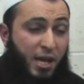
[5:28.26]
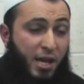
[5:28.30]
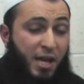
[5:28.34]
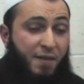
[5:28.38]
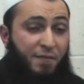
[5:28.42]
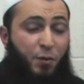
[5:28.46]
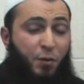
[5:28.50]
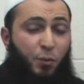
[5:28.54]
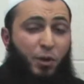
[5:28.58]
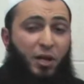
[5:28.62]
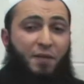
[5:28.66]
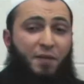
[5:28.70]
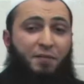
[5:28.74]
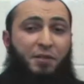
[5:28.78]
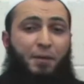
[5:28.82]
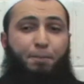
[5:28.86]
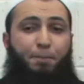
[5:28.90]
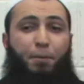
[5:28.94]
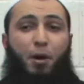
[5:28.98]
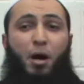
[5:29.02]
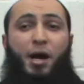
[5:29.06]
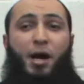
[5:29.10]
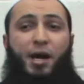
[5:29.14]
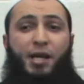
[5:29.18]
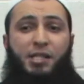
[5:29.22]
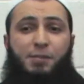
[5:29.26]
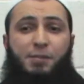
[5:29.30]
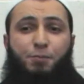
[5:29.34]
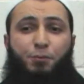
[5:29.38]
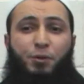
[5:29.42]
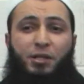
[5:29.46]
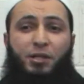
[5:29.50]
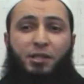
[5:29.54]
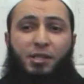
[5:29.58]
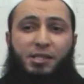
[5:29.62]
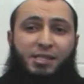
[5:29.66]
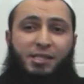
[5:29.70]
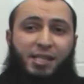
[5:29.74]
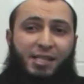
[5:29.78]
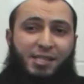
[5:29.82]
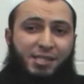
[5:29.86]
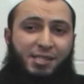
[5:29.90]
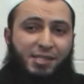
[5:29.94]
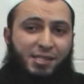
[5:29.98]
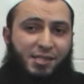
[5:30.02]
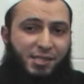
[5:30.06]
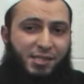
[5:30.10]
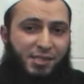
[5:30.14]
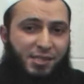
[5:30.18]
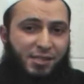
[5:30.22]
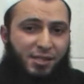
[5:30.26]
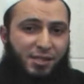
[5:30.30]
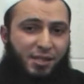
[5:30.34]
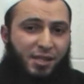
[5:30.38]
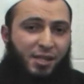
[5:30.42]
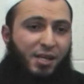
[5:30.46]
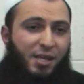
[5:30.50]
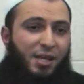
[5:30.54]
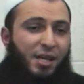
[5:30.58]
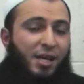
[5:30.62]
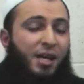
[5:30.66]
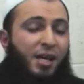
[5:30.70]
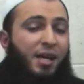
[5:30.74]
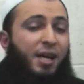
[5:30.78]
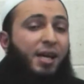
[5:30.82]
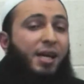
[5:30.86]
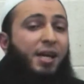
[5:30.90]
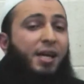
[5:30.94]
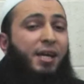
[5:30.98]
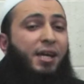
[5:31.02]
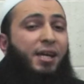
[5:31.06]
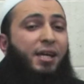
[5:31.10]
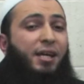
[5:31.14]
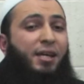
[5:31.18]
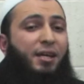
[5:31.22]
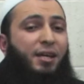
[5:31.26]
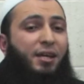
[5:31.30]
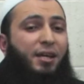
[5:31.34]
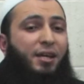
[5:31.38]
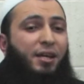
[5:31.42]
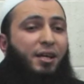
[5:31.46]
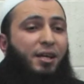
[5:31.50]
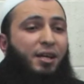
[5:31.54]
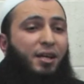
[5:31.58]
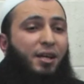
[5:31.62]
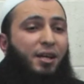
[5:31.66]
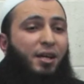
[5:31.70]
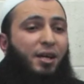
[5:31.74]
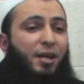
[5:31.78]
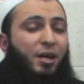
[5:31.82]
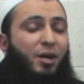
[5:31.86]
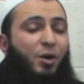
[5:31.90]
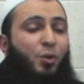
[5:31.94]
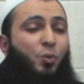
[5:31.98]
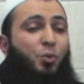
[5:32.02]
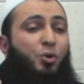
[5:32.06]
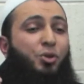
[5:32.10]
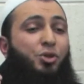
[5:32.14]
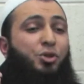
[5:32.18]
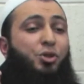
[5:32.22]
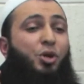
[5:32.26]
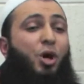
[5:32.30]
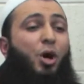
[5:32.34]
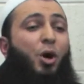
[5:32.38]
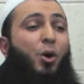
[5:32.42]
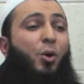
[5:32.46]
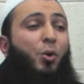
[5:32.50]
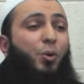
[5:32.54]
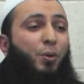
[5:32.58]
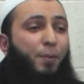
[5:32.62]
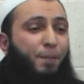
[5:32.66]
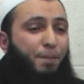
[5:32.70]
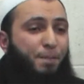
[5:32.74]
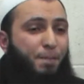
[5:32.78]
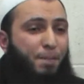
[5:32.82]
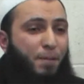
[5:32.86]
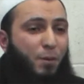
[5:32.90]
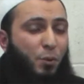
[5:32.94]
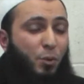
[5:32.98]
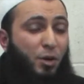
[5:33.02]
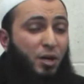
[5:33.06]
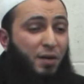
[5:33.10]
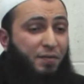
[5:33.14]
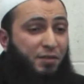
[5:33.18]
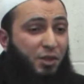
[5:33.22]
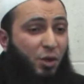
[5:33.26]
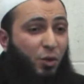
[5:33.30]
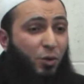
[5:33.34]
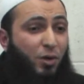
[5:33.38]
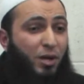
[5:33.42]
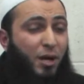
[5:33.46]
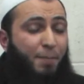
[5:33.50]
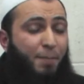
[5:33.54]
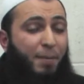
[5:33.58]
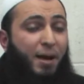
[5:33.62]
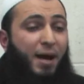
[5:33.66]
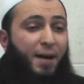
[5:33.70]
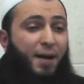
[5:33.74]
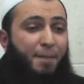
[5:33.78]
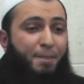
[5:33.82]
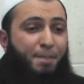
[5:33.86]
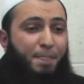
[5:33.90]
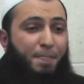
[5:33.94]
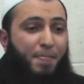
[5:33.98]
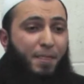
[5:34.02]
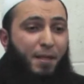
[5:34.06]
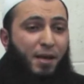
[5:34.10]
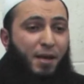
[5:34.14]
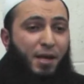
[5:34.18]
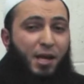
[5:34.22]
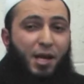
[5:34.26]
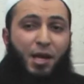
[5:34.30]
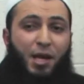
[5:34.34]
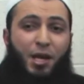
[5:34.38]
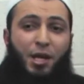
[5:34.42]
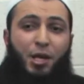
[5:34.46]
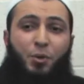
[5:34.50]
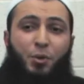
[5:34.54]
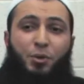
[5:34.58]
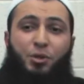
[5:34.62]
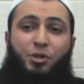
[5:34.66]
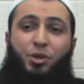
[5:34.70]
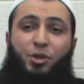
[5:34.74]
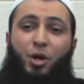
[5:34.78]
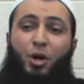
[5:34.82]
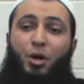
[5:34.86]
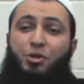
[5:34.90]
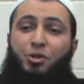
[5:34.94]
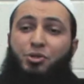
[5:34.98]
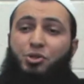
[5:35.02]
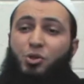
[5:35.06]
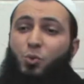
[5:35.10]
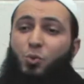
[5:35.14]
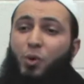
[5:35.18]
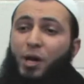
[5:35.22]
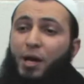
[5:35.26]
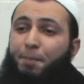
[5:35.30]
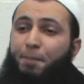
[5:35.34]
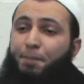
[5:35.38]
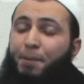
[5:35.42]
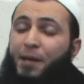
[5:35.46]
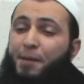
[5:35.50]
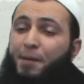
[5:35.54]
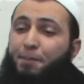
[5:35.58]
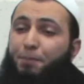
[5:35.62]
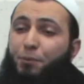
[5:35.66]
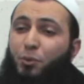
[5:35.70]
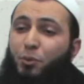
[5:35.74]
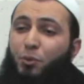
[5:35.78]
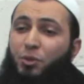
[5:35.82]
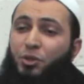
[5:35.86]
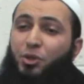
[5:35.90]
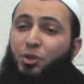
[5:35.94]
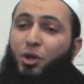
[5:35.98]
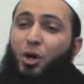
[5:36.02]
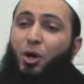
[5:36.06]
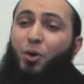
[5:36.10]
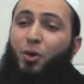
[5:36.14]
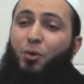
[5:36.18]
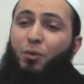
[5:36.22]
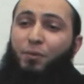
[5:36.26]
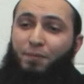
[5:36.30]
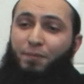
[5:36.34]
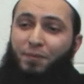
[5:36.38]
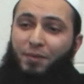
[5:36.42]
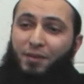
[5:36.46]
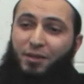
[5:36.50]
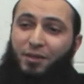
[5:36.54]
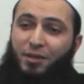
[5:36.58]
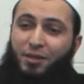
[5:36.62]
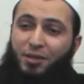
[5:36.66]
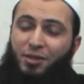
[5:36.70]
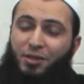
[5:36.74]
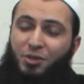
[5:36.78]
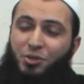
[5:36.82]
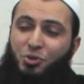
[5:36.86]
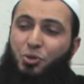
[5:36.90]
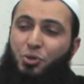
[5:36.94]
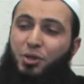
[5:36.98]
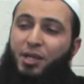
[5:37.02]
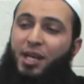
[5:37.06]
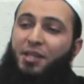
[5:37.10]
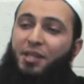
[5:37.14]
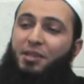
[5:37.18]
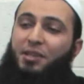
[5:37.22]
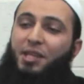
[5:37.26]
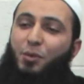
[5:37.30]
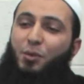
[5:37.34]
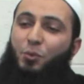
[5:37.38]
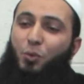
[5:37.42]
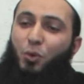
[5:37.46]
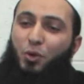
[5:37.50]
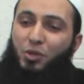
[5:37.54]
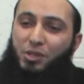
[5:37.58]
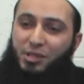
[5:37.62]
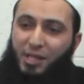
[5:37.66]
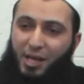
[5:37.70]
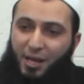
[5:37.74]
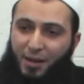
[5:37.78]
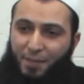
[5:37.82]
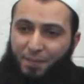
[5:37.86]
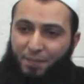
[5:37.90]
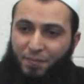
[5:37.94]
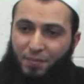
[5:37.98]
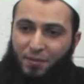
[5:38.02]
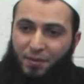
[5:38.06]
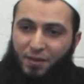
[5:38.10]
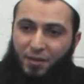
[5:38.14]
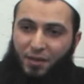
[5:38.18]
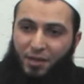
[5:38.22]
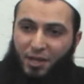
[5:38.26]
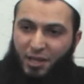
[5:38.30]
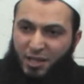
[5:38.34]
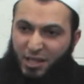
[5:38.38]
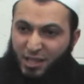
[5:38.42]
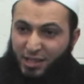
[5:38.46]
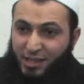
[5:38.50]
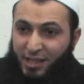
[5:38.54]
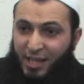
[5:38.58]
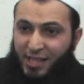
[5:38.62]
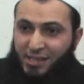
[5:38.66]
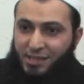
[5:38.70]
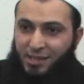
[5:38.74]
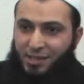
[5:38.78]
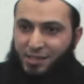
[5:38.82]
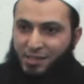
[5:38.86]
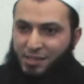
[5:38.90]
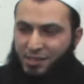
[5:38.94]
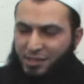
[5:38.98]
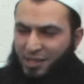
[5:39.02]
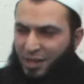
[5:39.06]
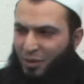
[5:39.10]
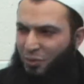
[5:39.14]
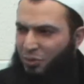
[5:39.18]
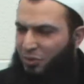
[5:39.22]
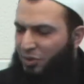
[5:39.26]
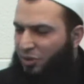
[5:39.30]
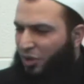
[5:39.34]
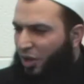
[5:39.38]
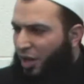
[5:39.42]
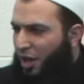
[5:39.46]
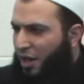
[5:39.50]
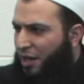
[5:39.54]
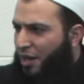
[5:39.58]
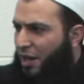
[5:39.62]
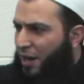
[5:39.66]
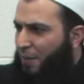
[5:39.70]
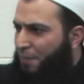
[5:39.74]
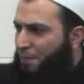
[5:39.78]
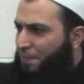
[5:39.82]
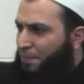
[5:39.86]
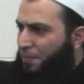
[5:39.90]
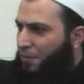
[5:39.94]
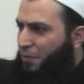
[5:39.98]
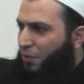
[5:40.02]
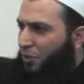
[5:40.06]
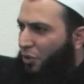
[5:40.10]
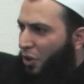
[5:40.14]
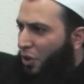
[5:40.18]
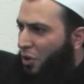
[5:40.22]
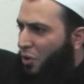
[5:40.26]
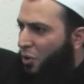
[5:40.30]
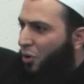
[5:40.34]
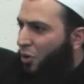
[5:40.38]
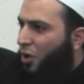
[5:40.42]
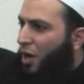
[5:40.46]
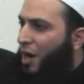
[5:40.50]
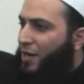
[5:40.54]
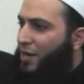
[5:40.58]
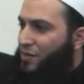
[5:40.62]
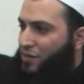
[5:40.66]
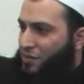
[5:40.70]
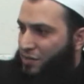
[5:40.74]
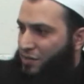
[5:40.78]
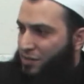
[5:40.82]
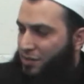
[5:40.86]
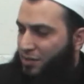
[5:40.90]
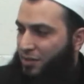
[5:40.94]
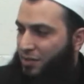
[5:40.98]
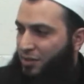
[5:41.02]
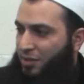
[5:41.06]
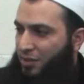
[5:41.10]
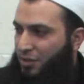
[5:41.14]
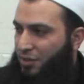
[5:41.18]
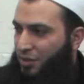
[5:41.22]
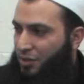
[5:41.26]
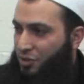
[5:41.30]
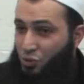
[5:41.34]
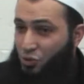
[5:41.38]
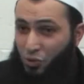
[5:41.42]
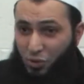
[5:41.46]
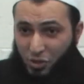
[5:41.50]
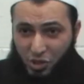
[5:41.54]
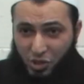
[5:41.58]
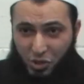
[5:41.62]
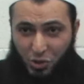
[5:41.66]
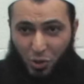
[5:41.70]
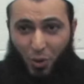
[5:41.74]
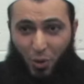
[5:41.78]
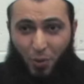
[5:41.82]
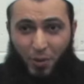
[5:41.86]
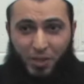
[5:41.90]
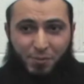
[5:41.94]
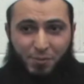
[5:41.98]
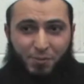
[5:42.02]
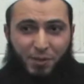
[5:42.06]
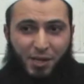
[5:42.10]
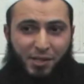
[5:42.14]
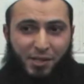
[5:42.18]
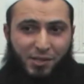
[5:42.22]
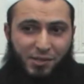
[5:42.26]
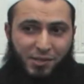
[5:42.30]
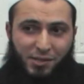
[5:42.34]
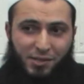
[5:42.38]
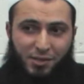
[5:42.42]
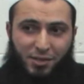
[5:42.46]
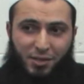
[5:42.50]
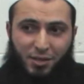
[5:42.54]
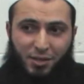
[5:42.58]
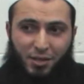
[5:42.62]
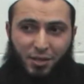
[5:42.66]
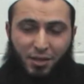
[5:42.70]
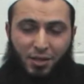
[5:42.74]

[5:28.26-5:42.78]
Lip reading: Even one of the pious predecessors, he would go, one of the ulama, he would go to where people would go to get their water in the deserts. They would line up, long lines. True stories, brothers.